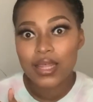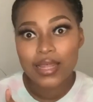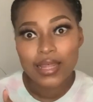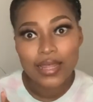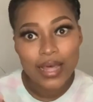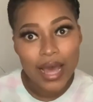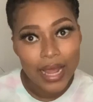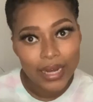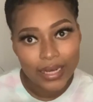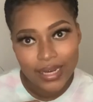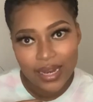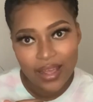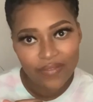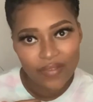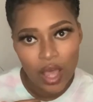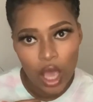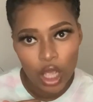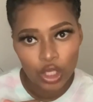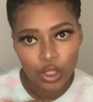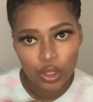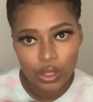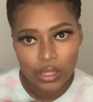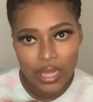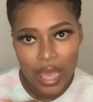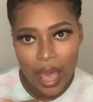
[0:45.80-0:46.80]
that never
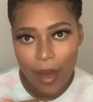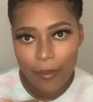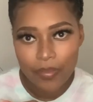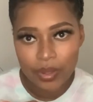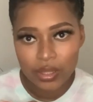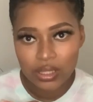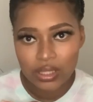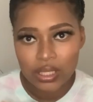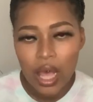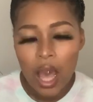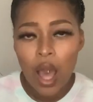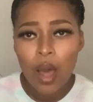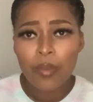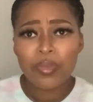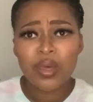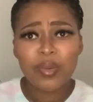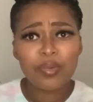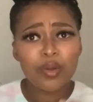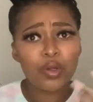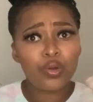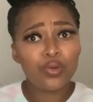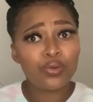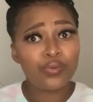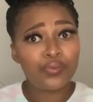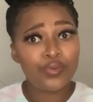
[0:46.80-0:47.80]
actually happens.
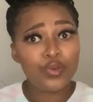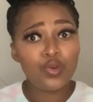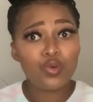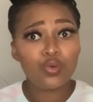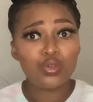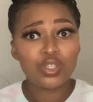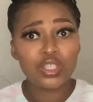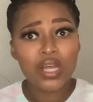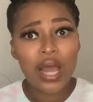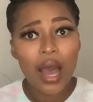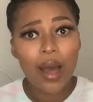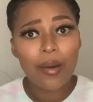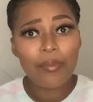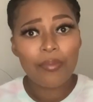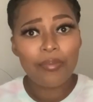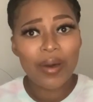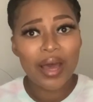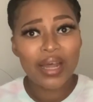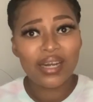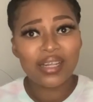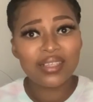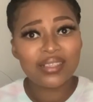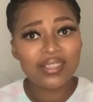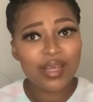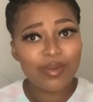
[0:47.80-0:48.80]
People would view sharp,
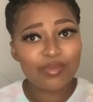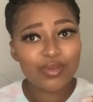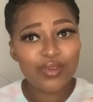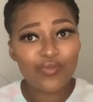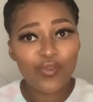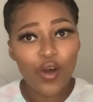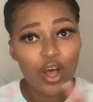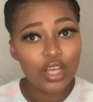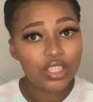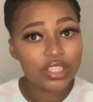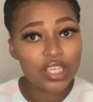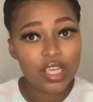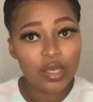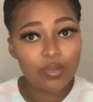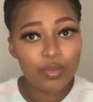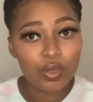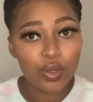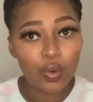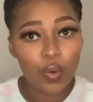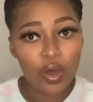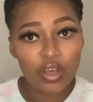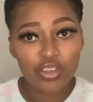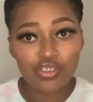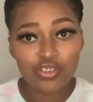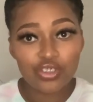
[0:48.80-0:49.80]
but in terms of asking me
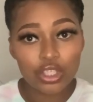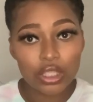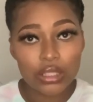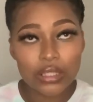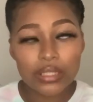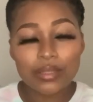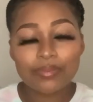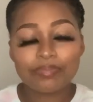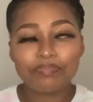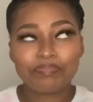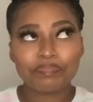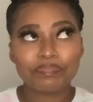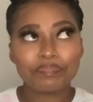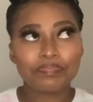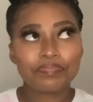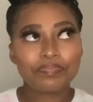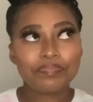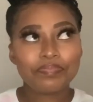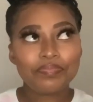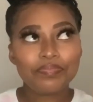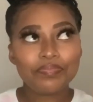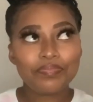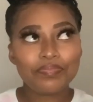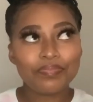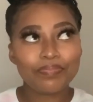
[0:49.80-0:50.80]
questions,
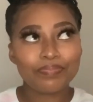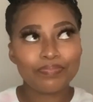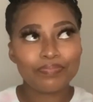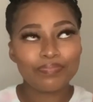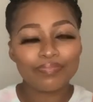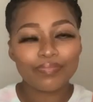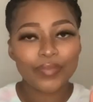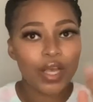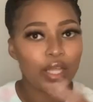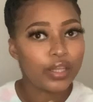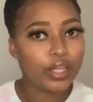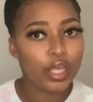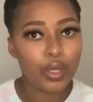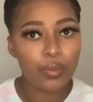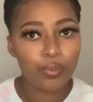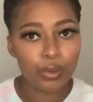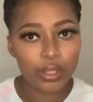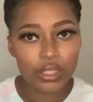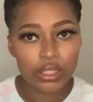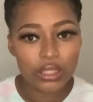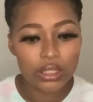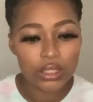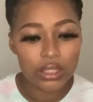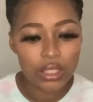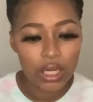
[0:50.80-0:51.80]
they
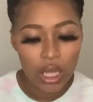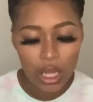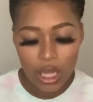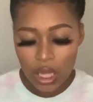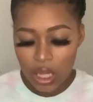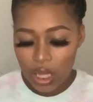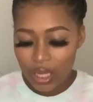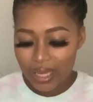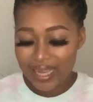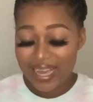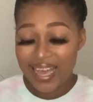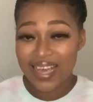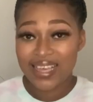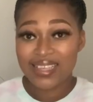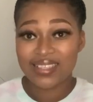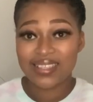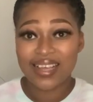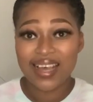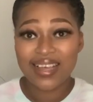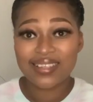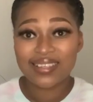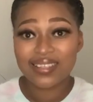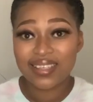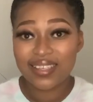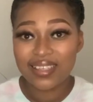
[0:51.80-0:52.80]
wouldn't. Guys,
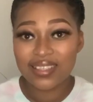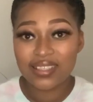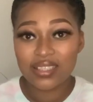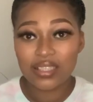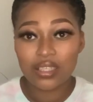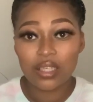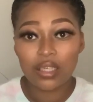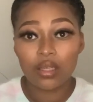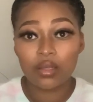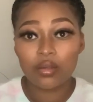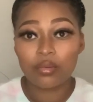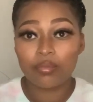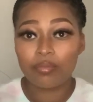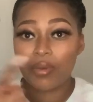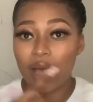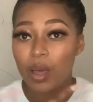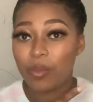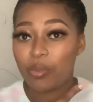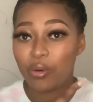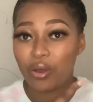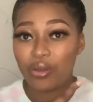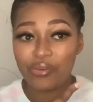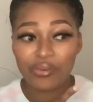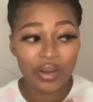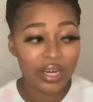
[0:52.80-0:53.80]
Askisi, my
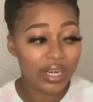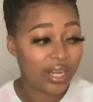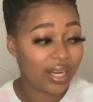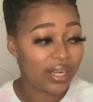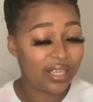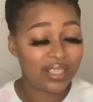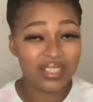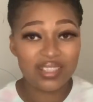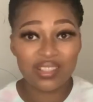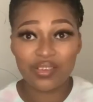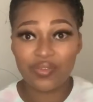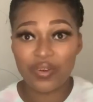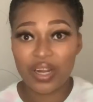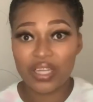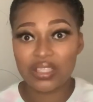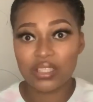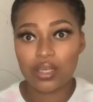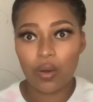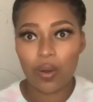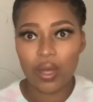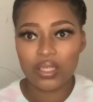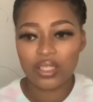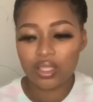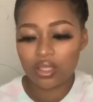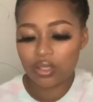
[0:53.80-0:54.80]
boyfriend and his friends are
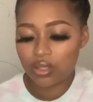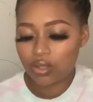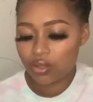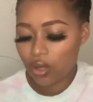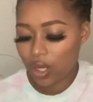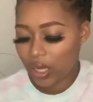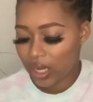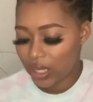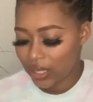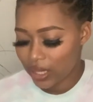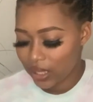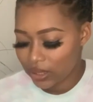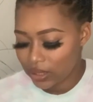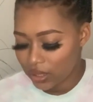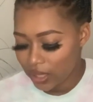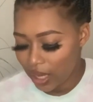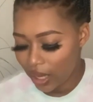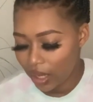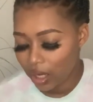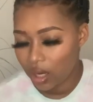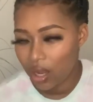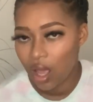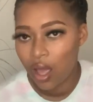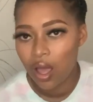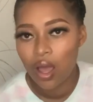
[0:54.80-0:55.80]
watching soccer
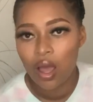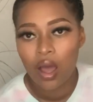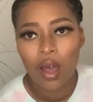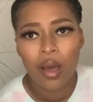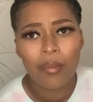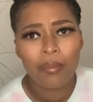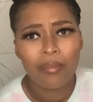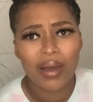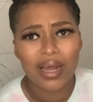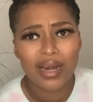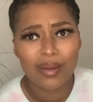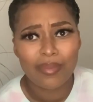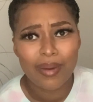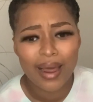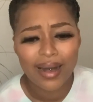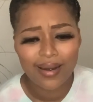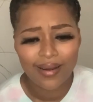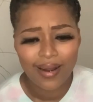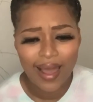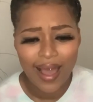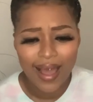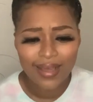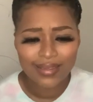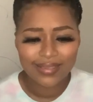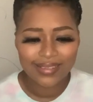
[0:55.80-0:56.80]
outside.
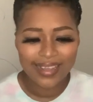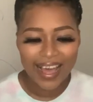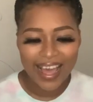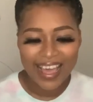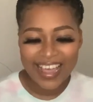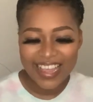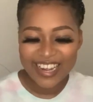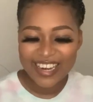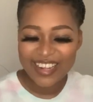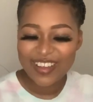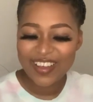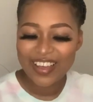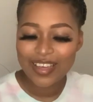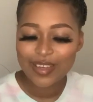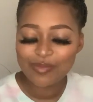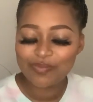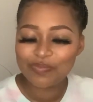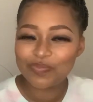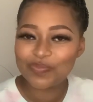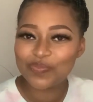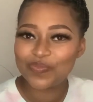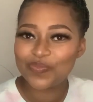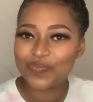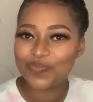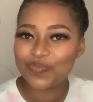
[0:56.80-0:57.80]
Marabarasa. Anyway,
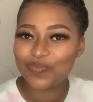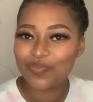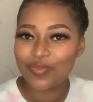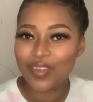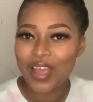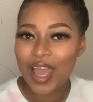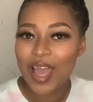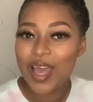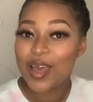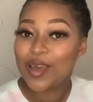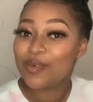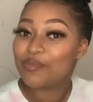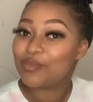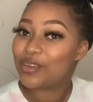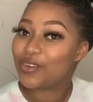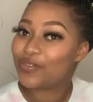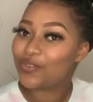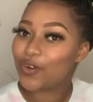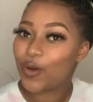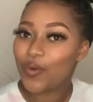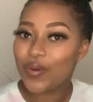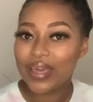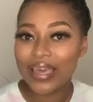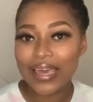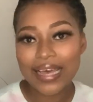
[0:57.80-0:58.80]

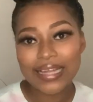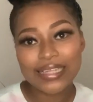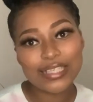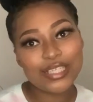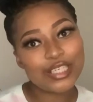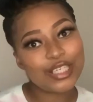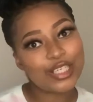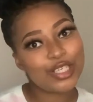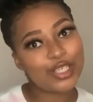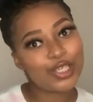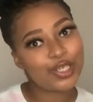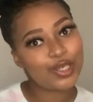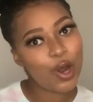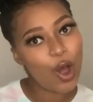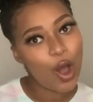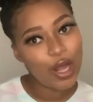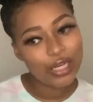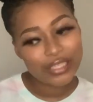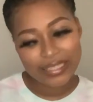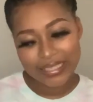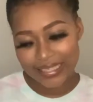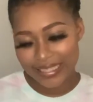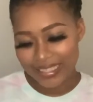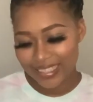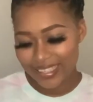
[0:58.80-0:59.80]
before we get
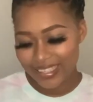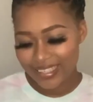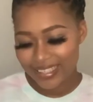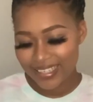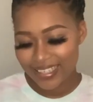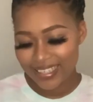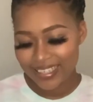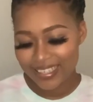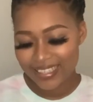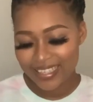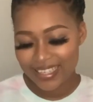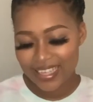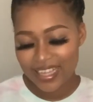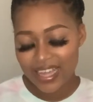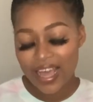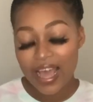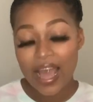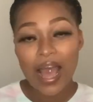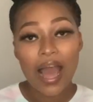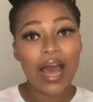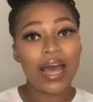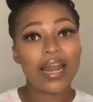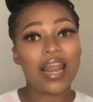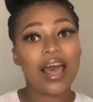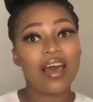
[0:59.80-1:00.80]
started,
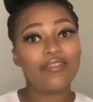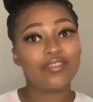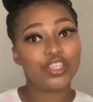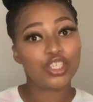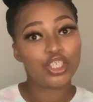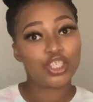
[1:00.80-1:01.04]
I'll have a